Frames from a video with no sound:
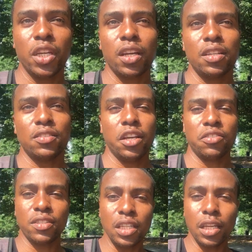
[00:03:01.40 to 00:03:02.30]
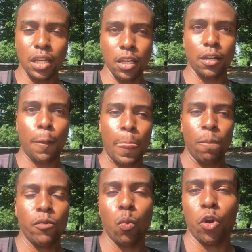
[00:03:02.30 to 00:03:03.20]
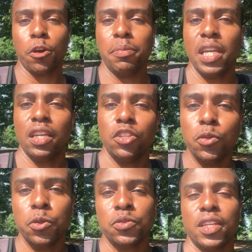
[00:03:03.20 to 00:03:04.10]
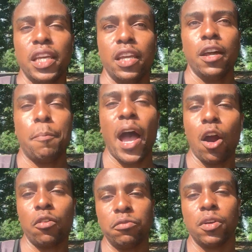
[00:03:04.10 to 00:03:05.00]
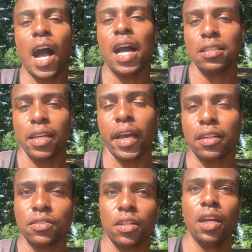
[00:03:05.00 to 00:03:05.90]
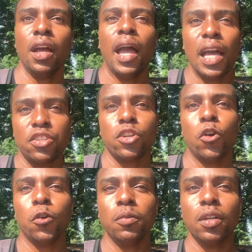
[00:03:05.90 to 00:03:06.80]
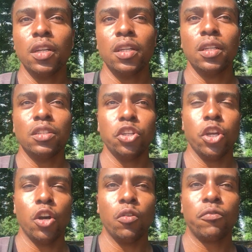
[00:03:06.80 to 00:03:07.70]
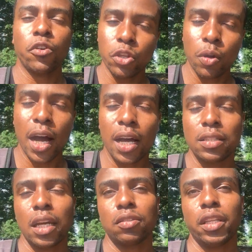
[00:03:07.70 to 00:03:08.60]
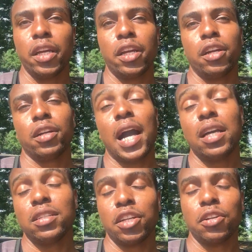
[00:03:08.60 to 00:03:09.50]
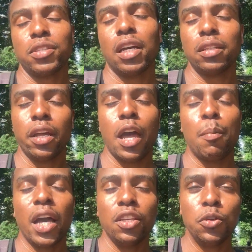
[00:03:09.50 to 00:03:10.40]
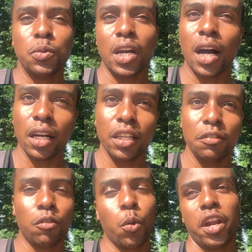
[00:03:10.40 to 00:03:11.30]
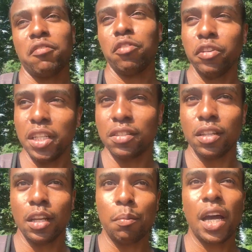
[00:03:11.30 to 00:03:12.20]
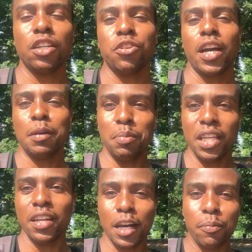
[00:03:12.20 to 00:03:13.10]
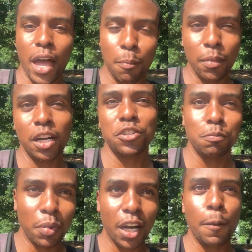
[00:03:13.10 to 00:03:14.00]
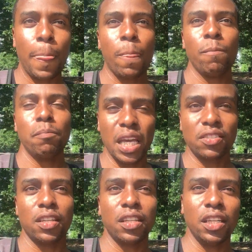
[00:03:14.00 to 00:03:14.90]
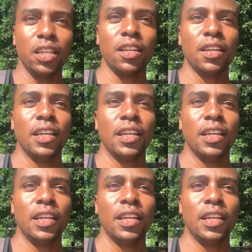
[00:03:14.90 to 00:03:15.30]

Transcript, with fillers: because they're seeing the word being used in a powerful context and so you know for you guys out there guys and girls out there that might use Anki for whatever reason I'm not trying to beat it up that much but basically